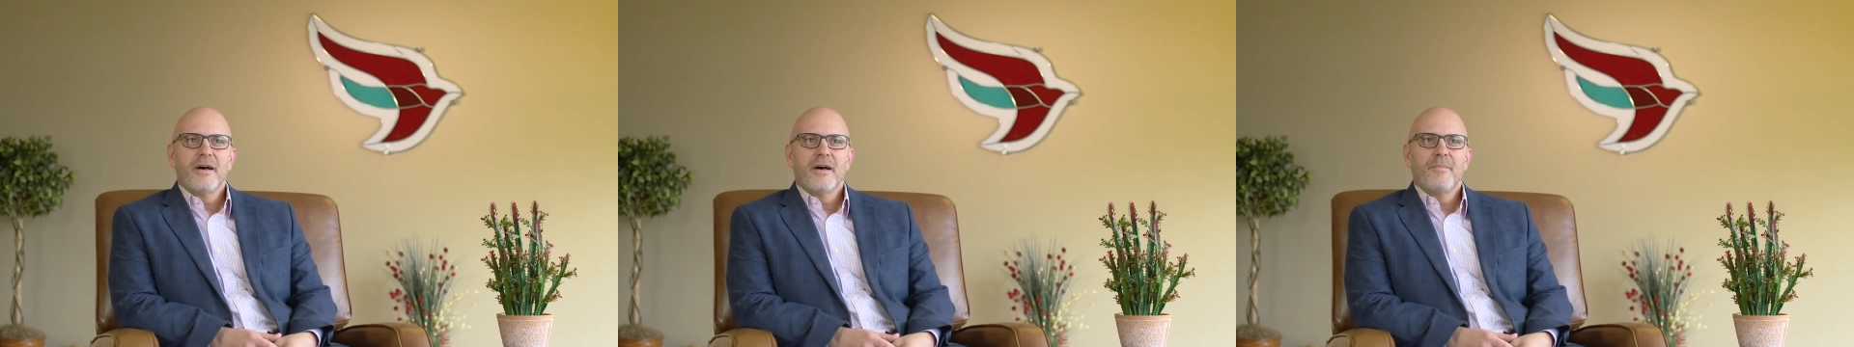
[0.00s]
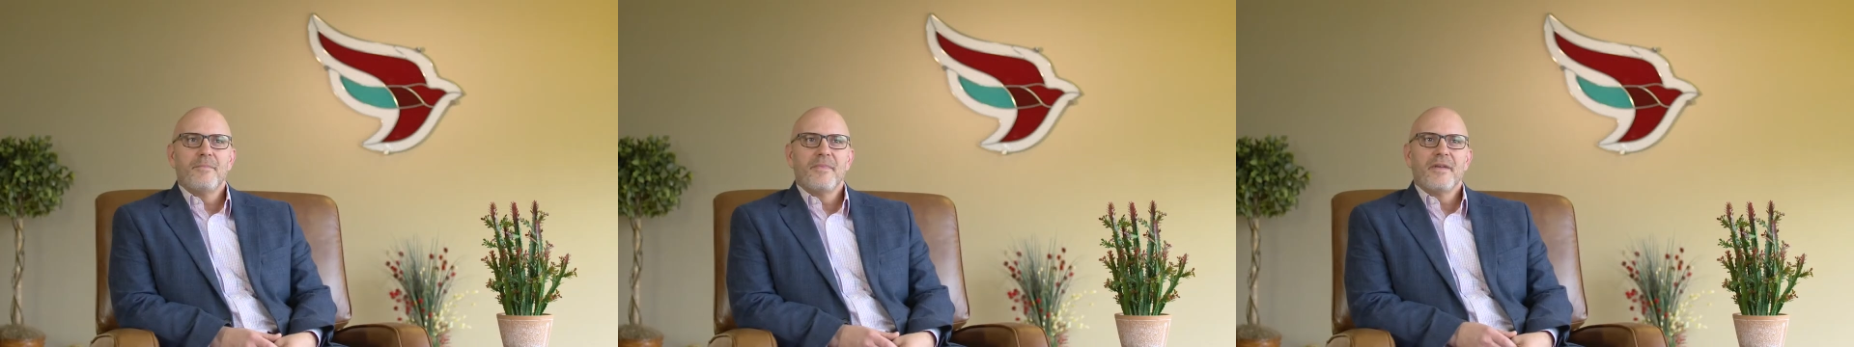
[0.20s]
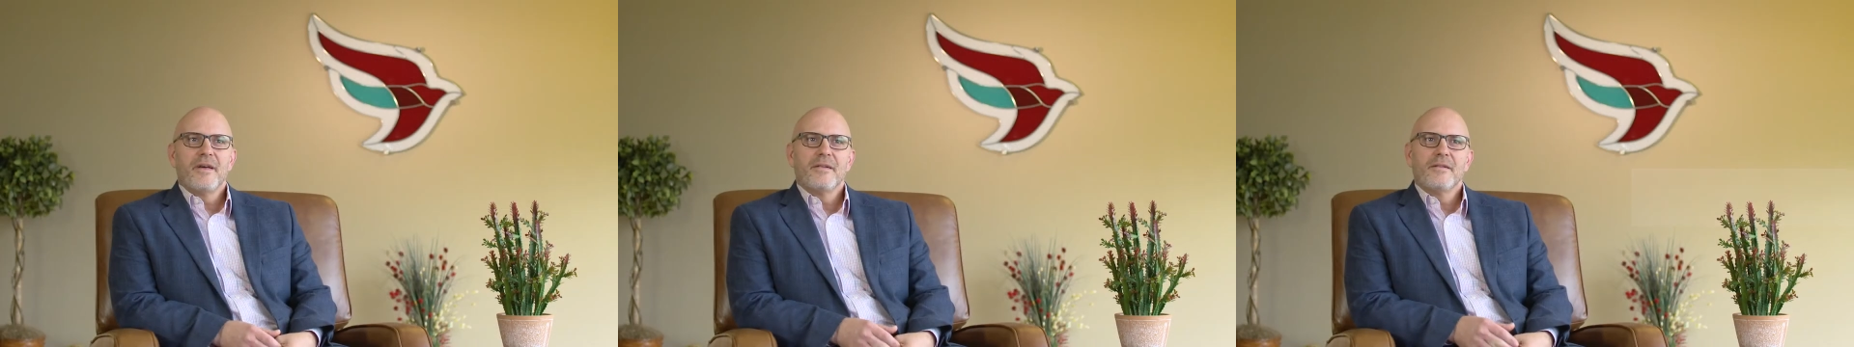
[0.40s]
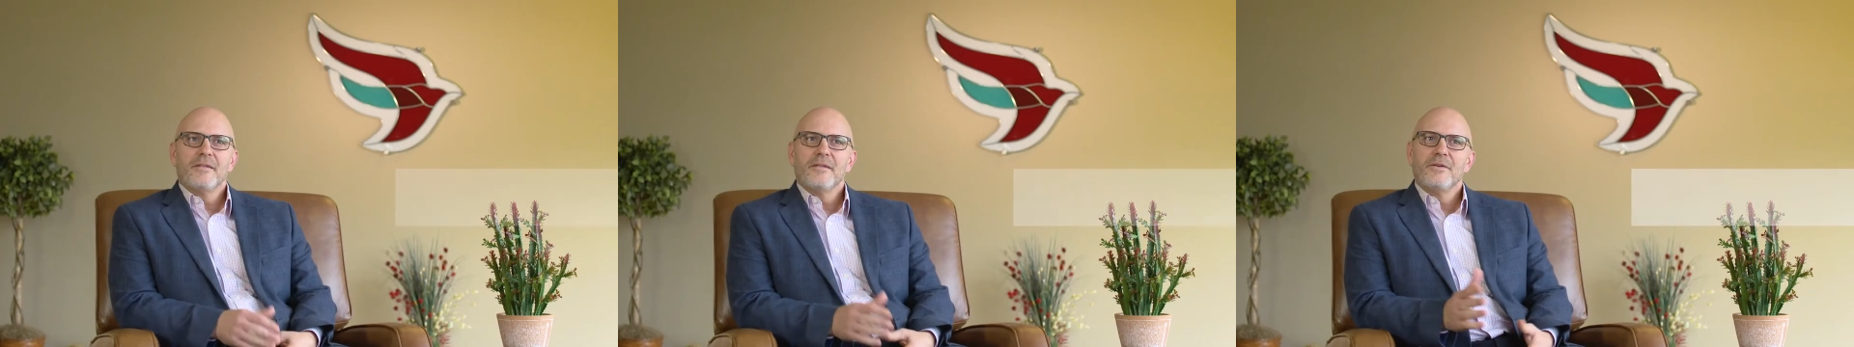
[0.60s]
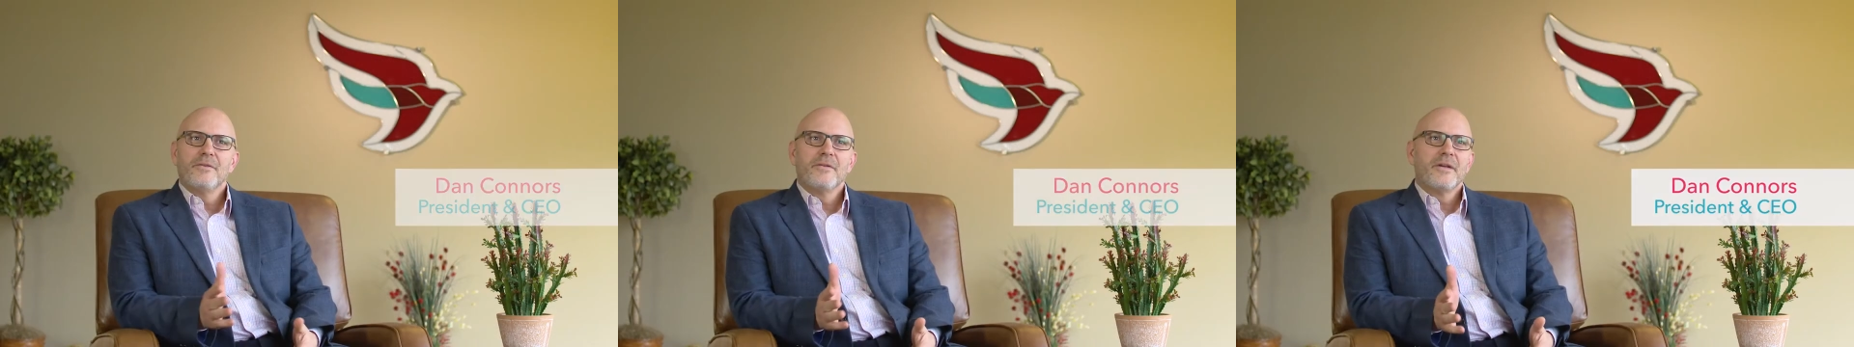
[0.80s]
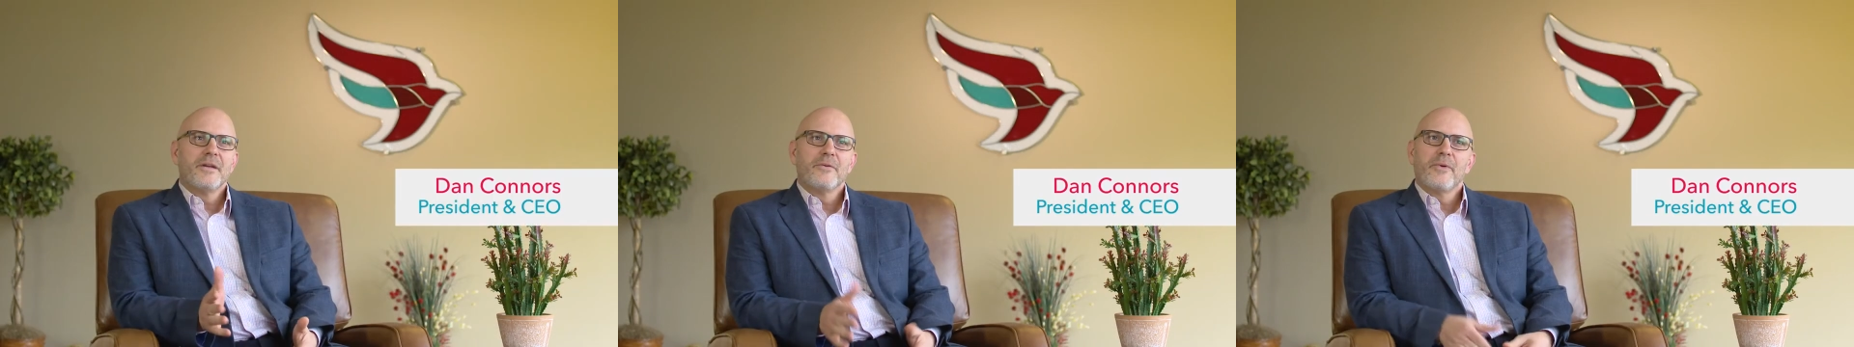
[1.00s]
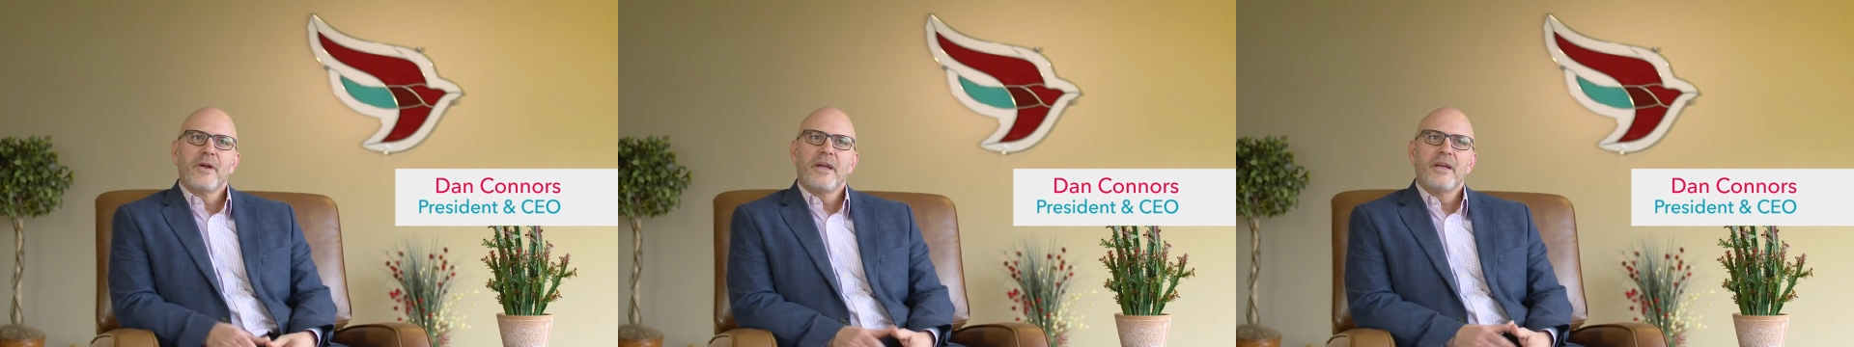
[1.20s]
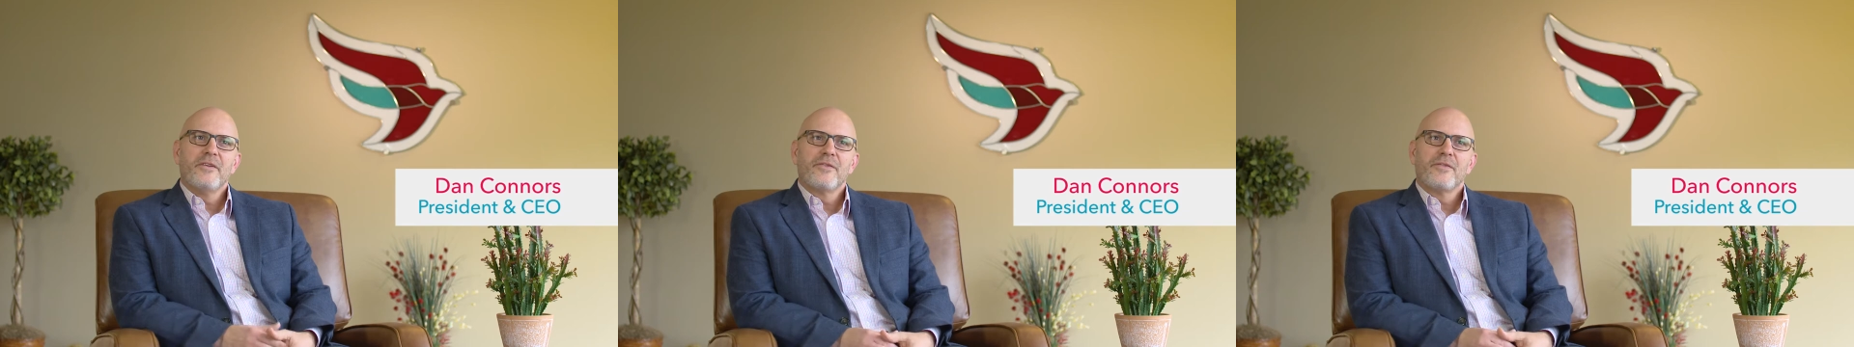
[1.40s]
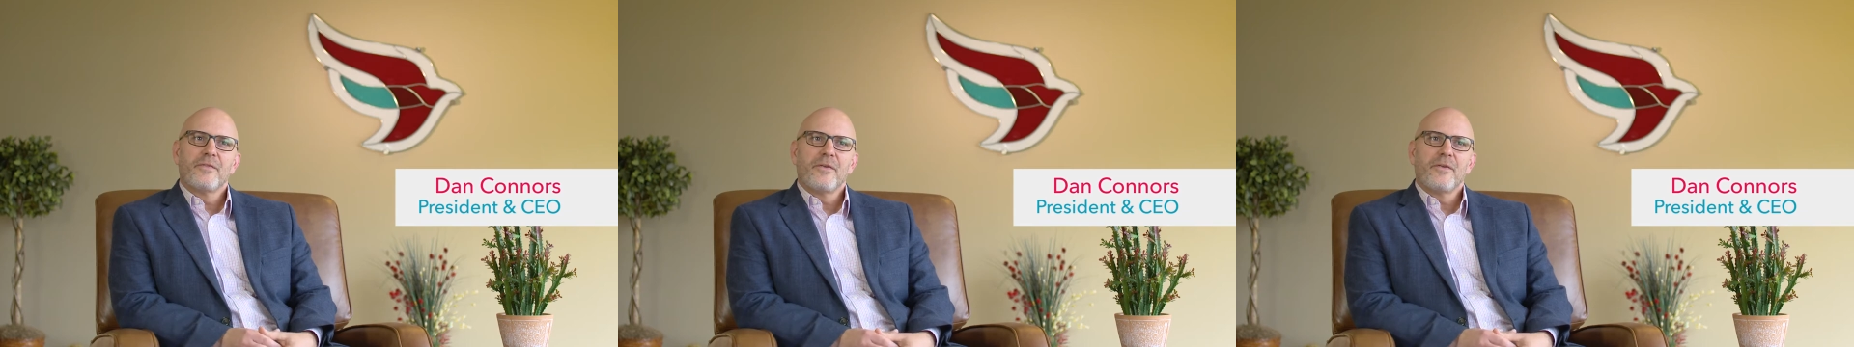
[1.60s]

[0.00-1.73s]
that literally range